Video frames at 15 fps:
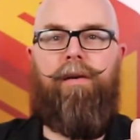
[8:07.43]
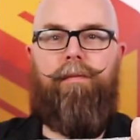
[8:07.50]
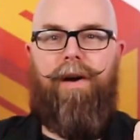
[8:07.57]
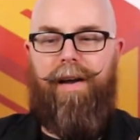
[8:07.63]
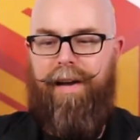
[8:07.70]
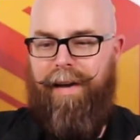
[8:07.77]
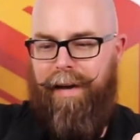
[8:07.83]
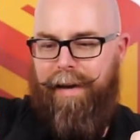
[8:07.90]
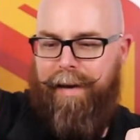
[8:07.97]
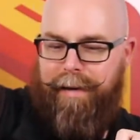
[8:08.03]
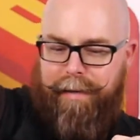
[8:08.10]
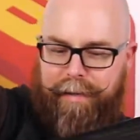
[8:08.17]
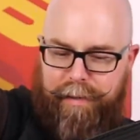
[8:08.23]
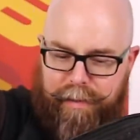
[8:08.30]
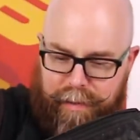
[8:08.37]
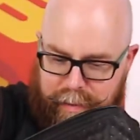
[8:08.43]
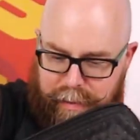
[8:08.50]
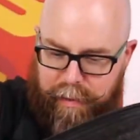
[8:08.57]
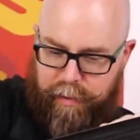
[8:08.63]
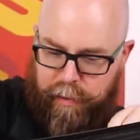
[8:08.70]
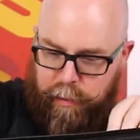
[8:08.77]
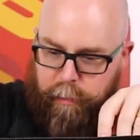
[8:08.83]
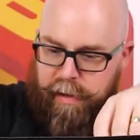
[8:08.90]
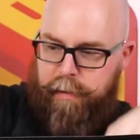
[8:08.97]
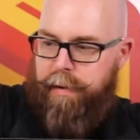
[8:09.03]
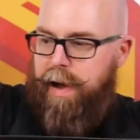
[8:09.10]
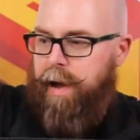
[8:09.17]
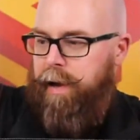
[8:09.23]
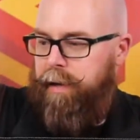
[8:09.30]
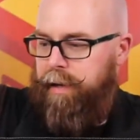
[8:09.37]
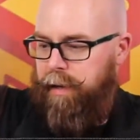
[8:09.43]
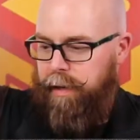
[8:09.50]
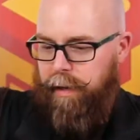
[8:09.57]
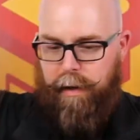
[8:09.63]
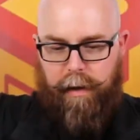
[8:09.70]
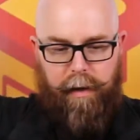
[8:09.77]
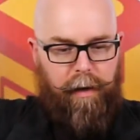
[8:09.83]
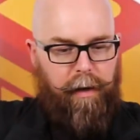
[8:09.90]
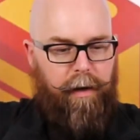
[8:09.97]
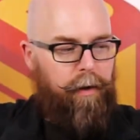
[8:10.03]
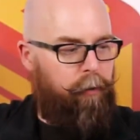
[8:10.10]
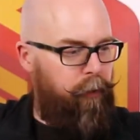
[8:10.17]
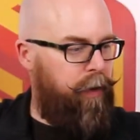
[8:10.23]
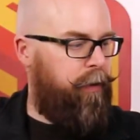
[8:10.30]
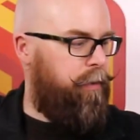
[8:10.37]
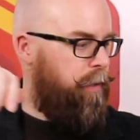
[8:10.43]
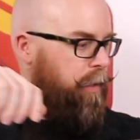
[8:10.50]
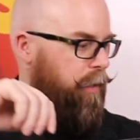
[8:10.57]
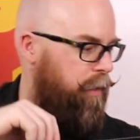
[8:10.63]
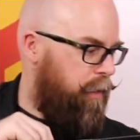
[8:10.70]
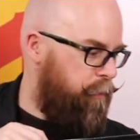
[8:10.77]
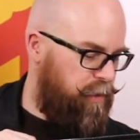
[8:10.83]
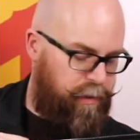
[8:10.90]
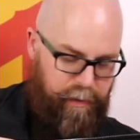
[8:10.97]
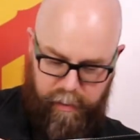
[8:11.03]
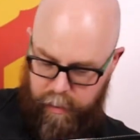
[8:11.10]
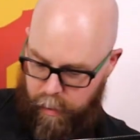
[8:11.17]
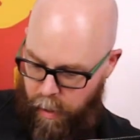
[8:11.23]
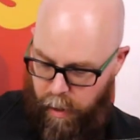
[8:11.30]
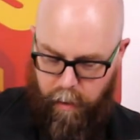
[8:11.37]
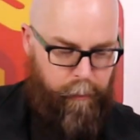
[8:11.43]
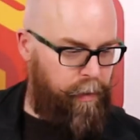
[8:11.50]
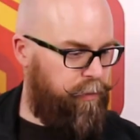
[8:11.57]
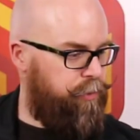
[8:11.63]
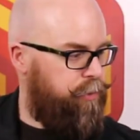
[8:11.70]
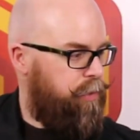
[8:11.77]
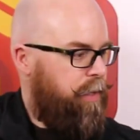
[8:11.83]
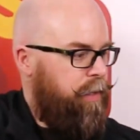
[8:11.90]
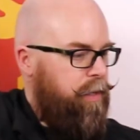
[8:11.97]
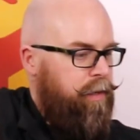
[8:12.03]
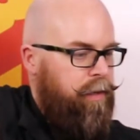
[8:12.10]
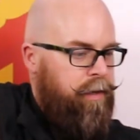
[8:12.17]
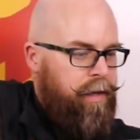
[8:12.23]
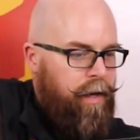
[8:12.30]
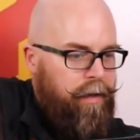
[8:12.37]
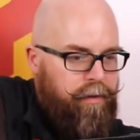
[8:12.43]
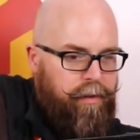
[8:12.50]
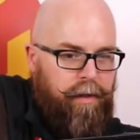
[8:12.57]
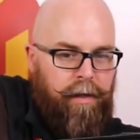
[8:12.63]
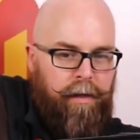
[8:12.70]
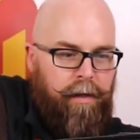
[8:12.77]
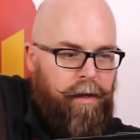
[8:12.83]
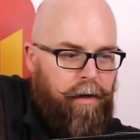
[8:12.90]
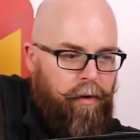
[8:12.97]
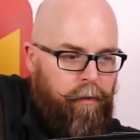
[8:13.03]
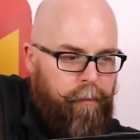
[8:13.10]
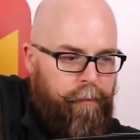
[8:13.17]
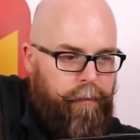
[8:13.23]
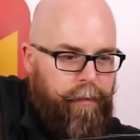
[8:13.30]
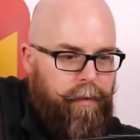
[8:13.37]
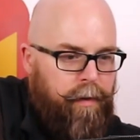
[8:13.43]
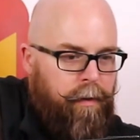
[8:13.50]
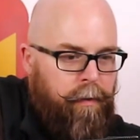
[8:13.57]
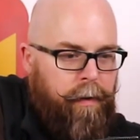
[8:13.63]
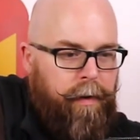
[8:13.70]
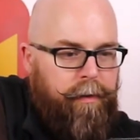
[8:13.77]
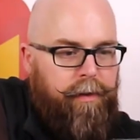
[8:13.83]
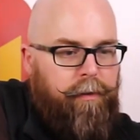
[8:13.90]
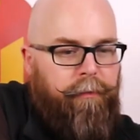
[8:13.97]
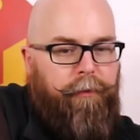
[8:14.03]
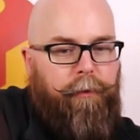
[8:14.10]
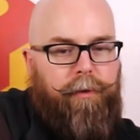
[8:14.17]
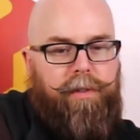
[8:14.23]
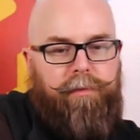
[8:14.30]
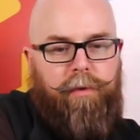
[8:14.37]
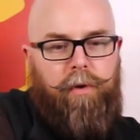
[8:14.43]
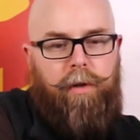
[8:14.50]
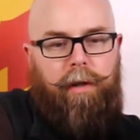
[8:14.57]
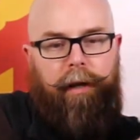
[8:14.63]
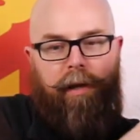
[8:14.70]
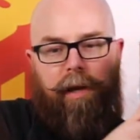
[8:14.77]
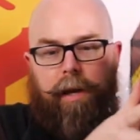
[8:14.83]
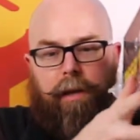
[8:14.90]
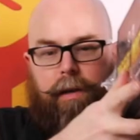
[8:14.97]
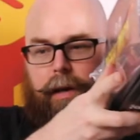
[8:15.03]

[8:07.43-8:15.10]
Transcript: because this is a big bag. All right. Let me see how much I can get in here. All right, so first of all, again,